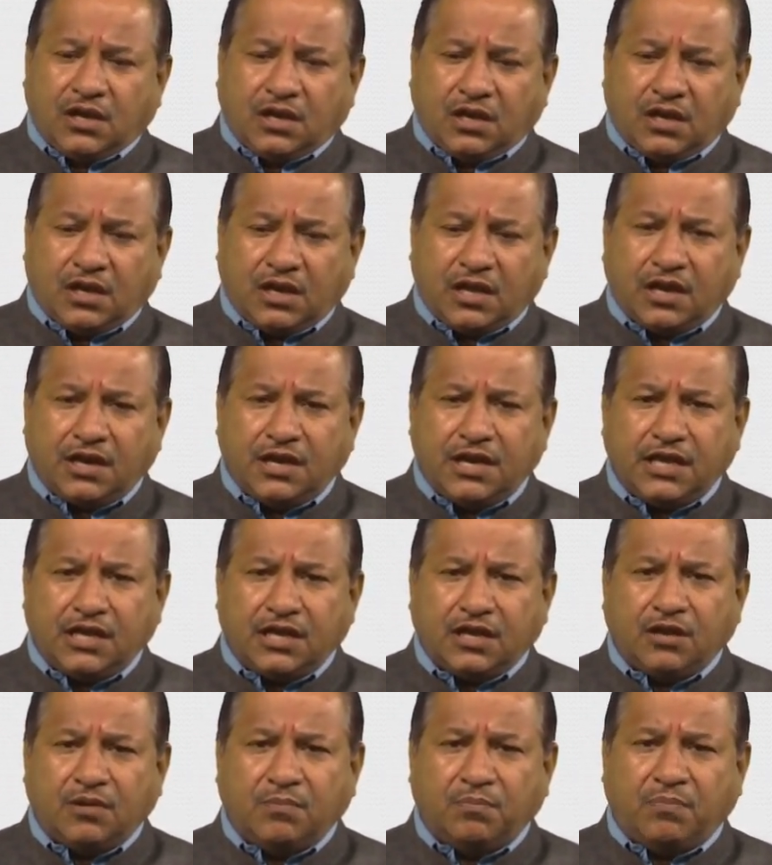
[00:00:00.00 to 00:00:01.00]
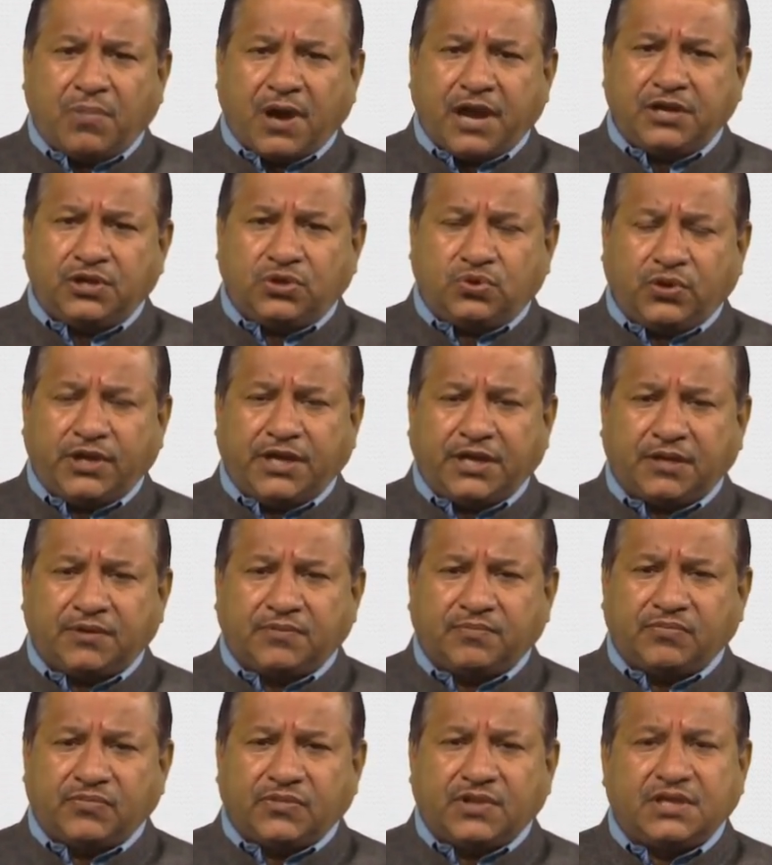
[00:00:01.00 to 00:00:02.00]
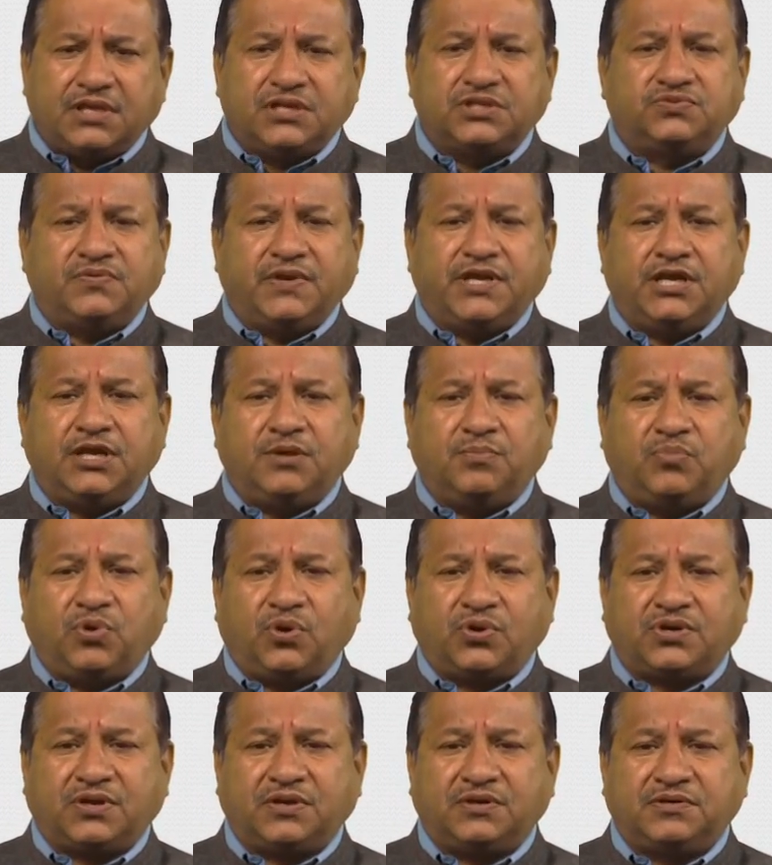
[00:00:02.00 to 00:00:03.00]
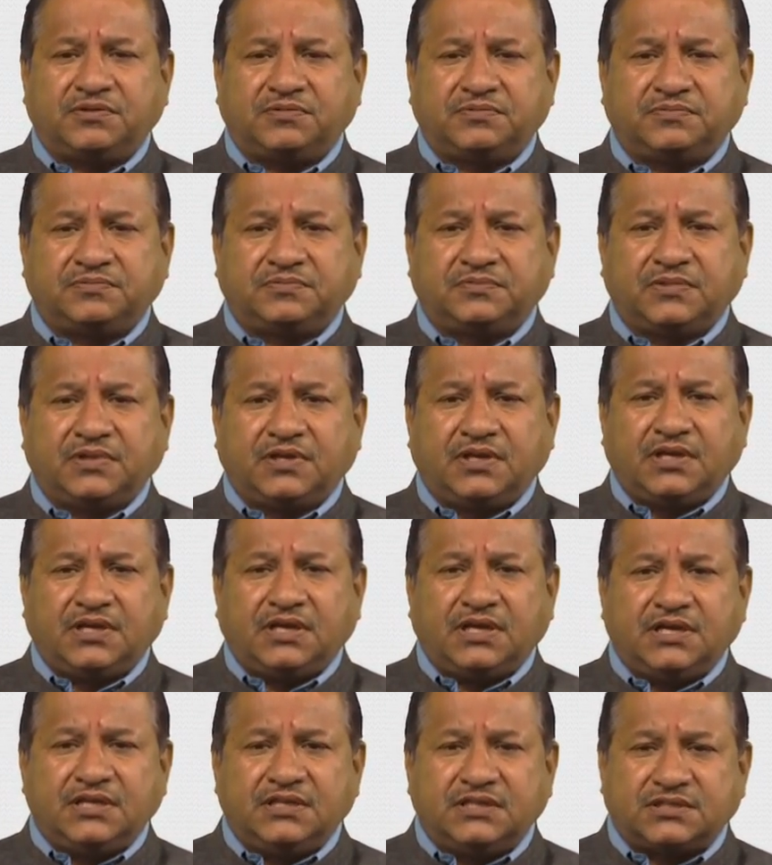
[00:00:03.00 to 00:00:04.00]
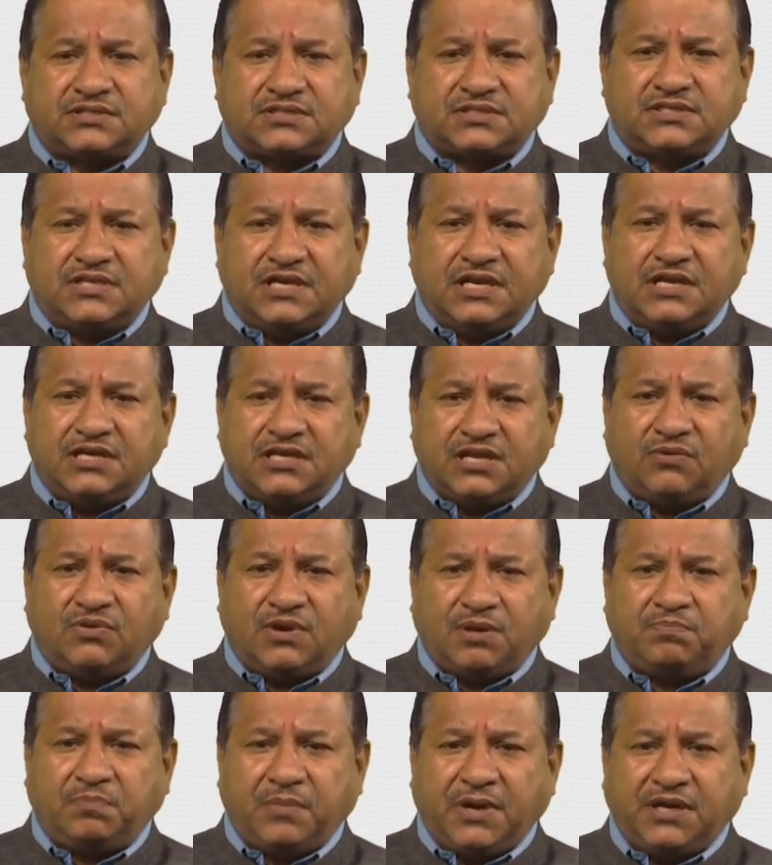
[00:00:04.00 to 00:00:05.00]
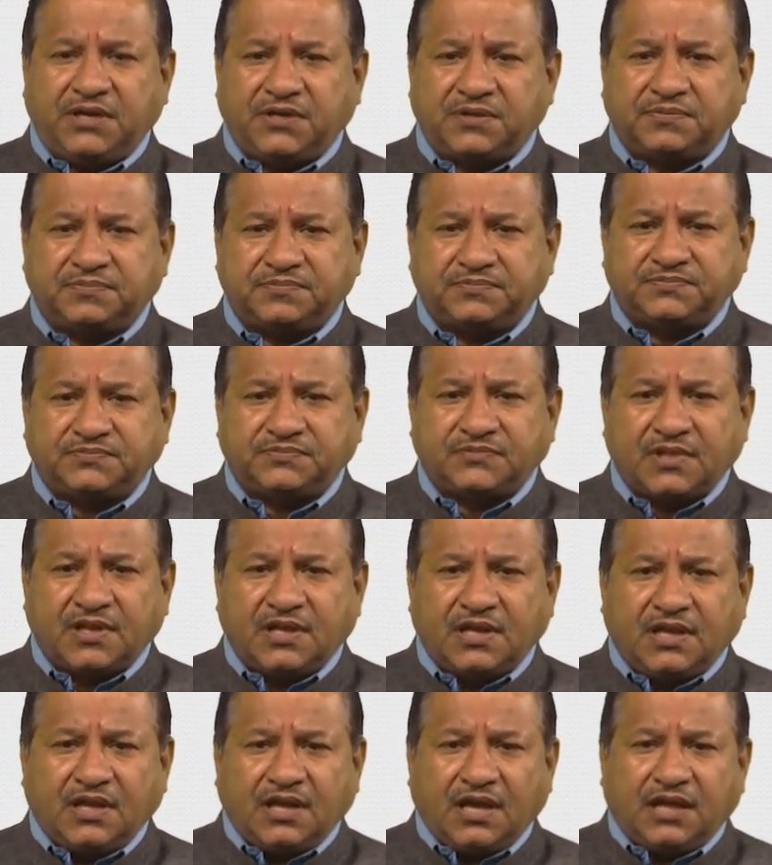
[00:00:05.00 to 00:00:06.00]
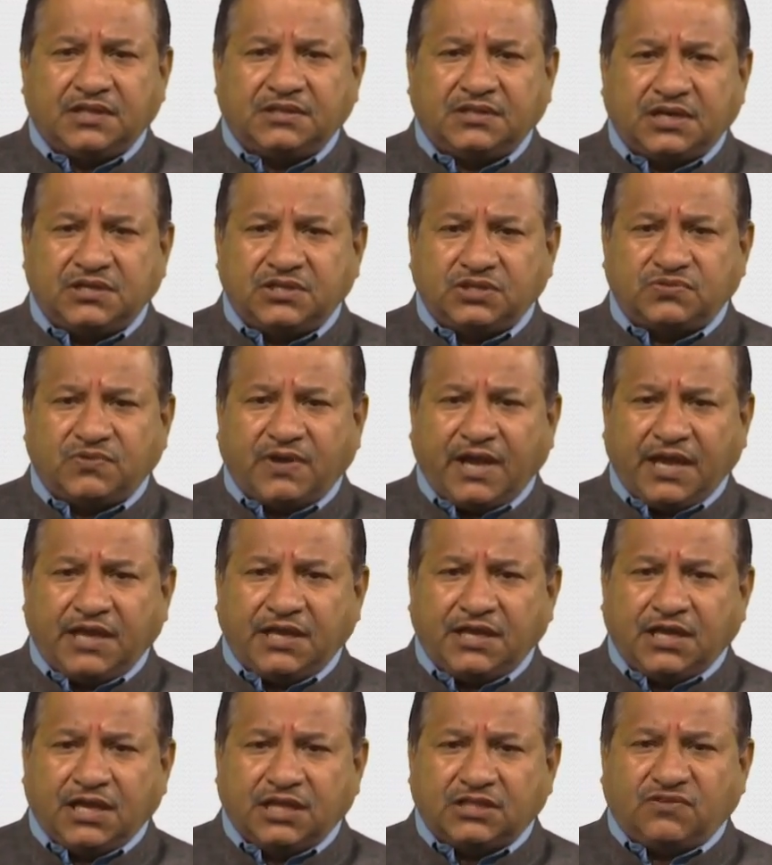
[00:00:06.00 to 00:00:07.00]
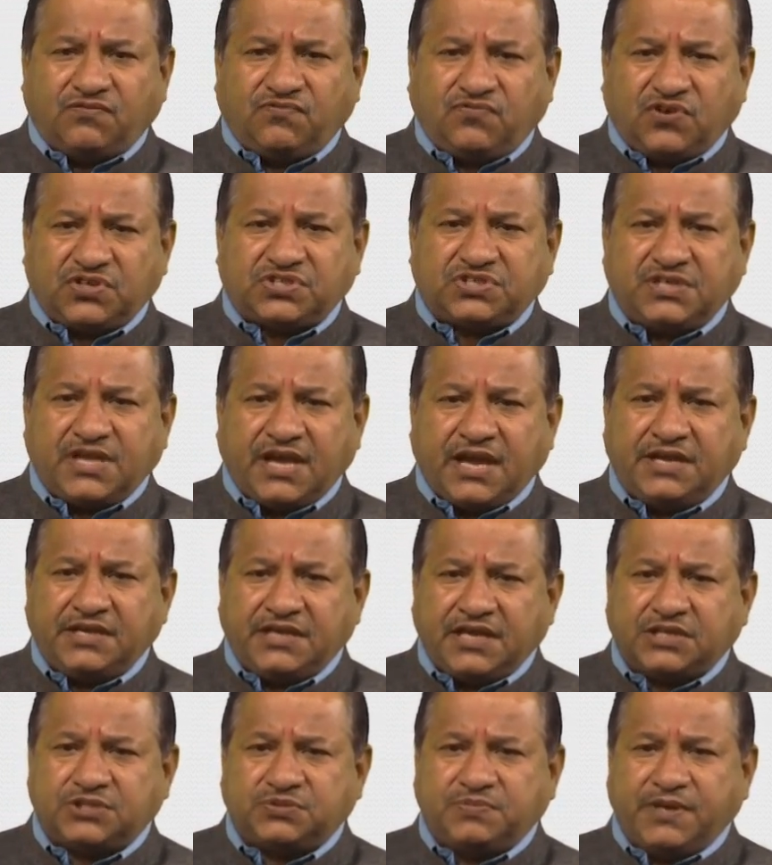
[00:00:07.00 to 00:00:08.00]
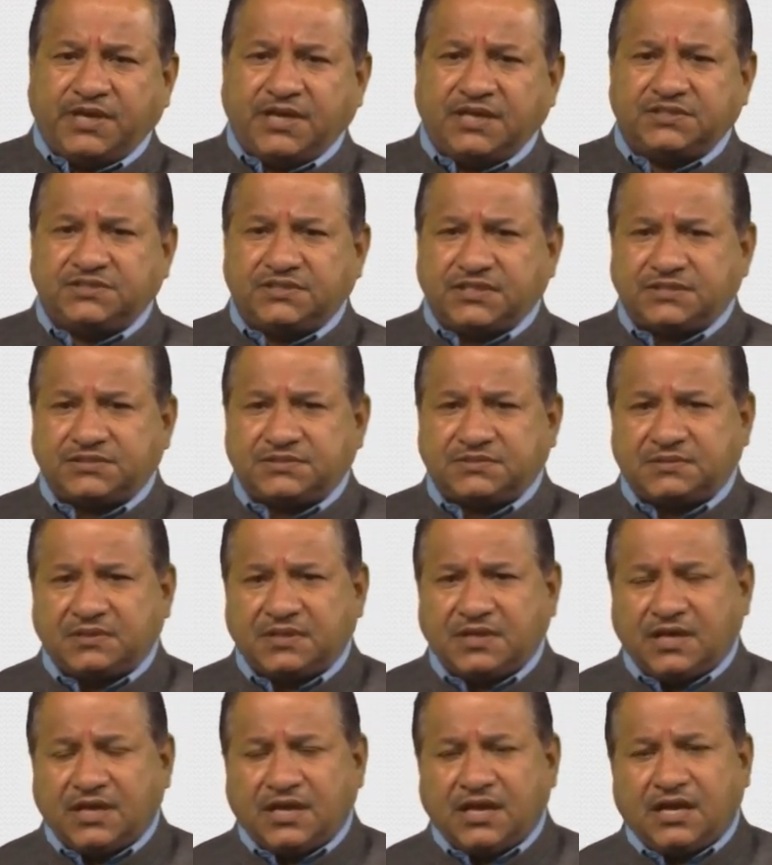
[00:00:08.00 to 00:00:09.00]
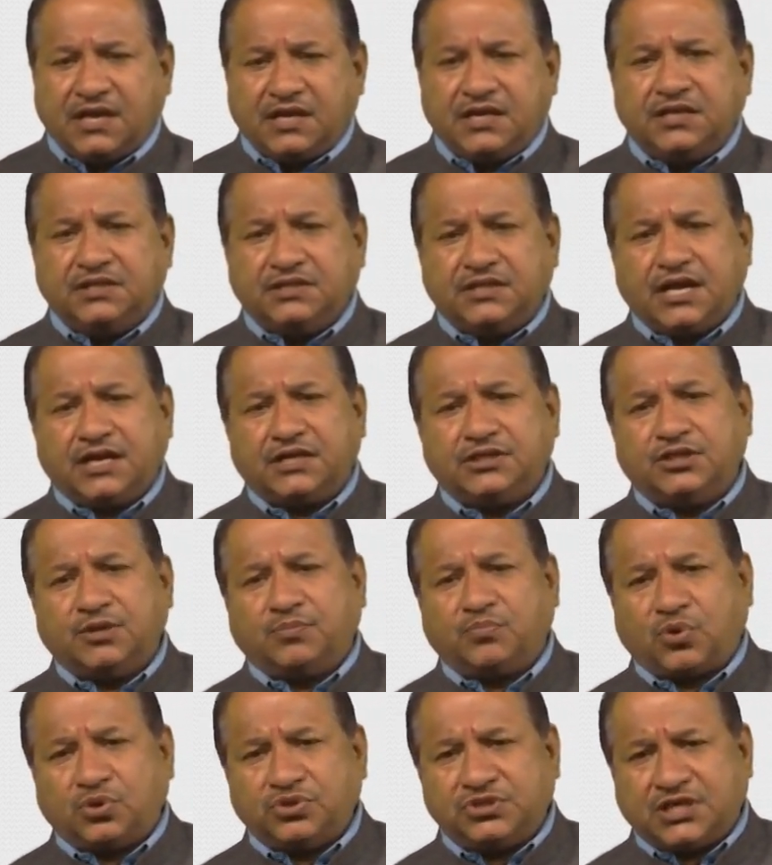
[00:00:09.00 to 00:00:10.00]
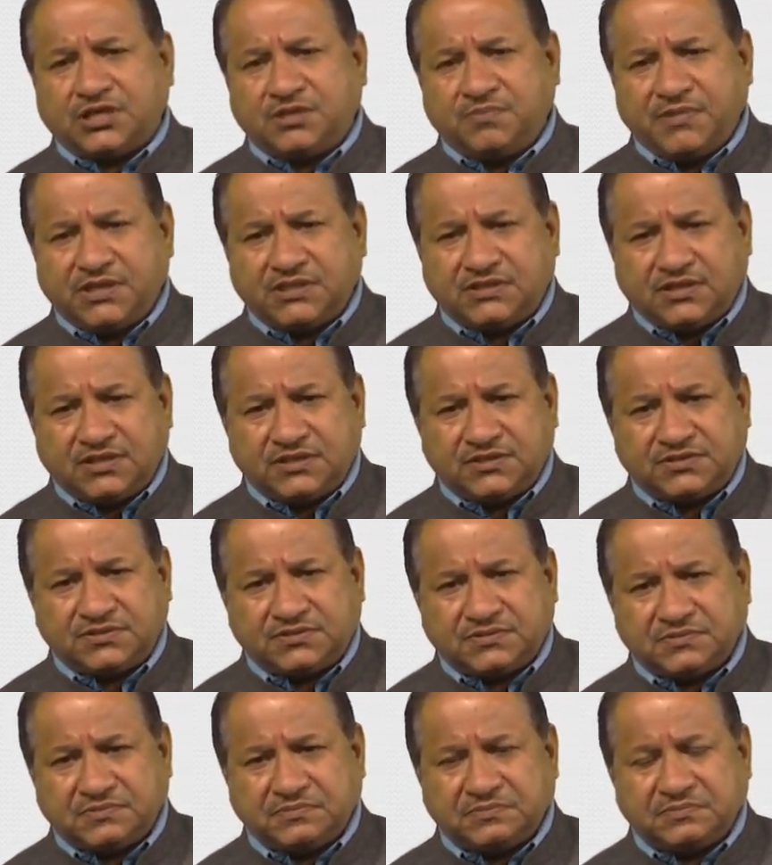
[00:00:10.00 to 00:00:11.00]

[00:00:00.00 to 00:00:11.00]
learning by doing is very important in the skill development. And that is why the first hand experiences, in that the project methods,